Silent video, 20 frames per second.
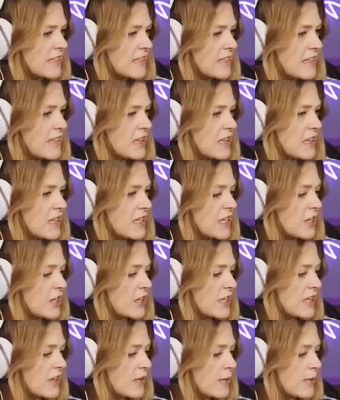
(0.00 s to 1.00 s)
This is
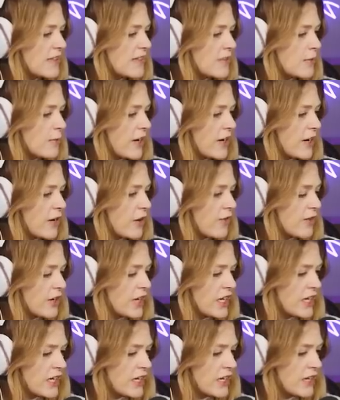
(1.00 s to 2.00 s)
literally the reason why you're over
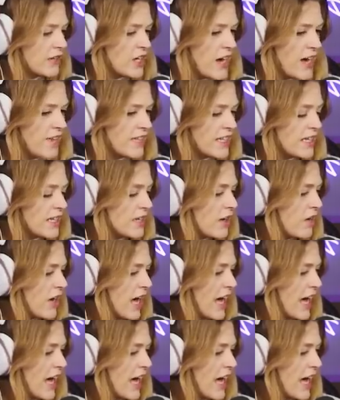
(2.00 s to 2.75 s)
here, Javin,